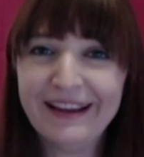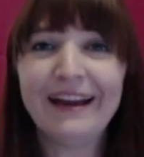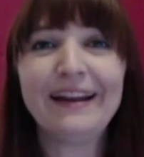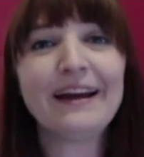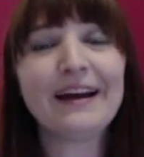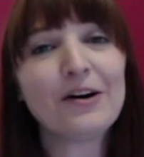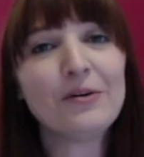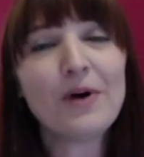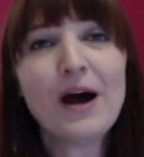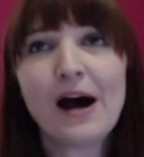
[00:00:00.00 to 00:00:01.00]
and
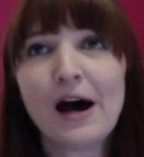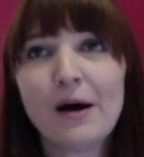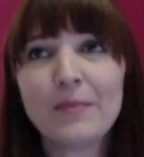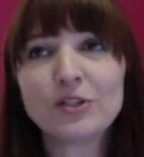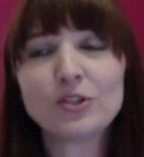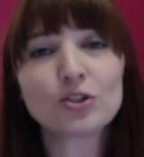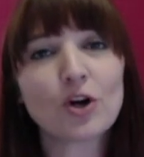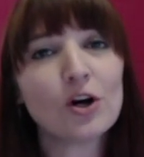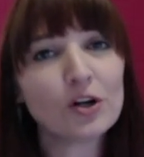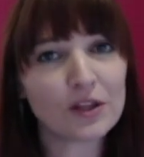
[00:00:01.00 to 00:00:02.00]
how much
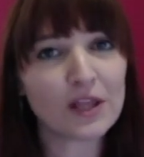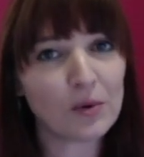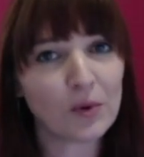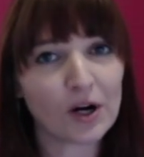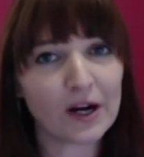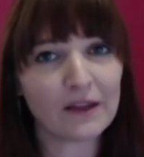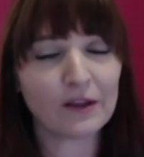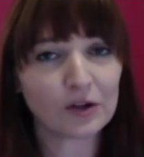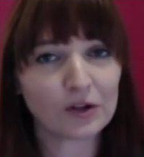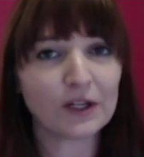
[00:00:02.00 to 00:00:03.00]
stronger they were in
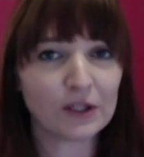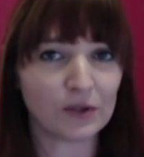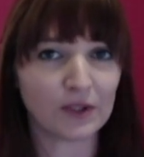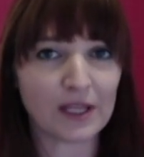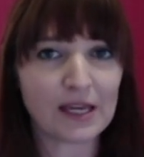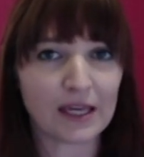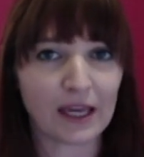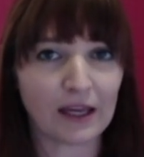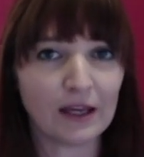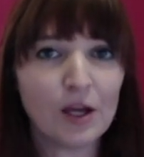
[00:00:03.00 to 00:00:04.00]
their critical
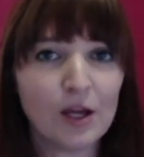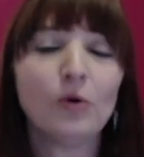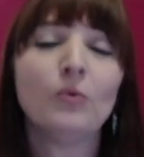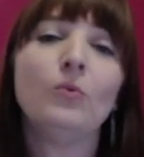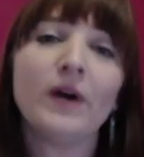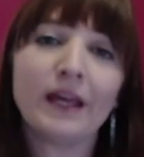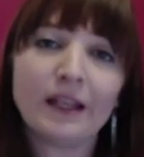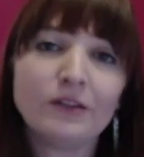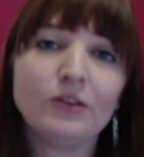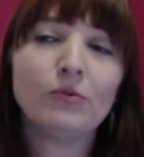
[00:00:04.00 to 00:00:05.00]
thinking
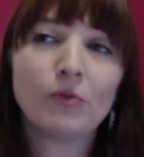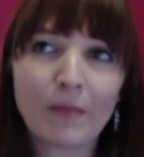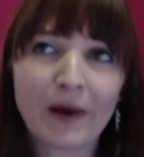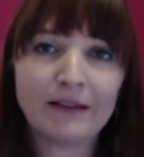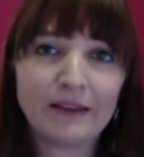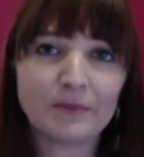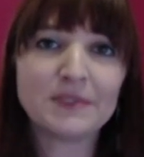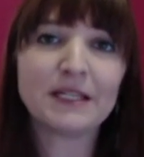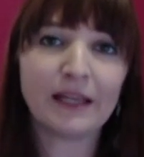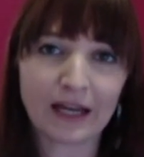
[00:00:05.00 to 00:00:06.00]
when you remind them
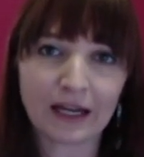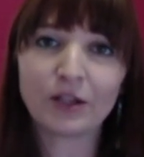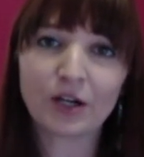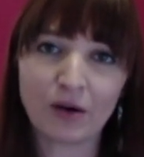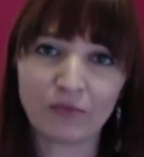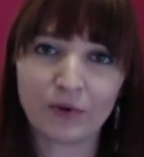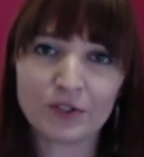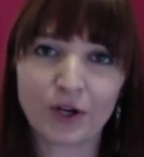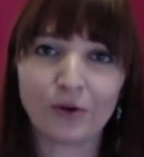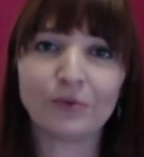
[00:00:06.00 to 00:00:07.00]
to get out of their comfort
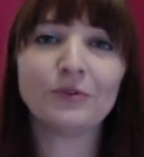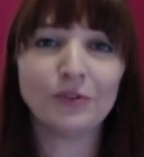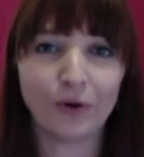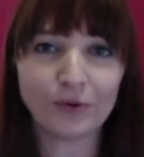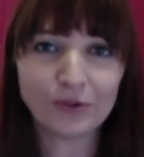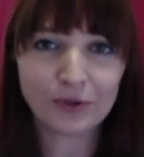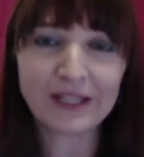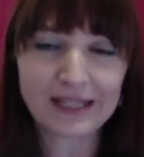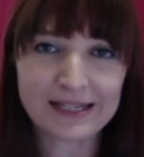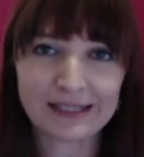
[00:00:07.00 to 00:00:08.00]
zone, don't do the
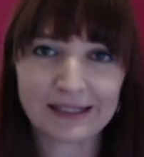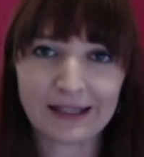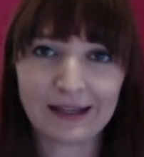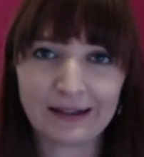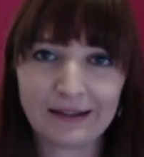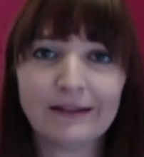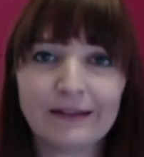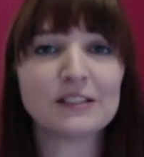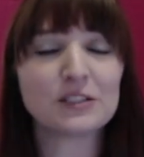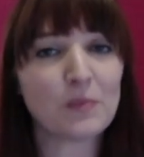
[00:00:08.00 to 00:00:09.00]
easy thing,
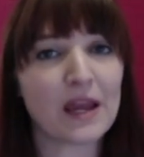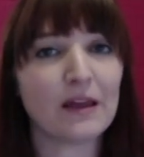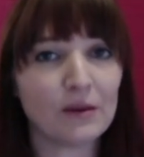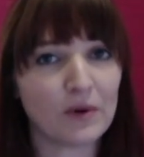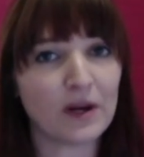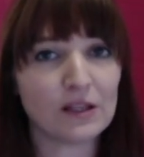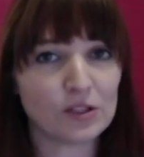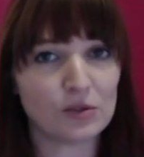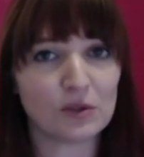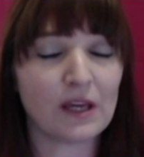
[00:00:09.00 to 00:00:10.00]
expand the way
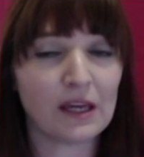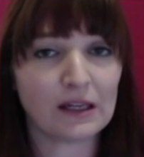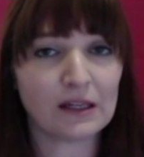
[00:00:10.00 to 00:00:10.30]
that you think.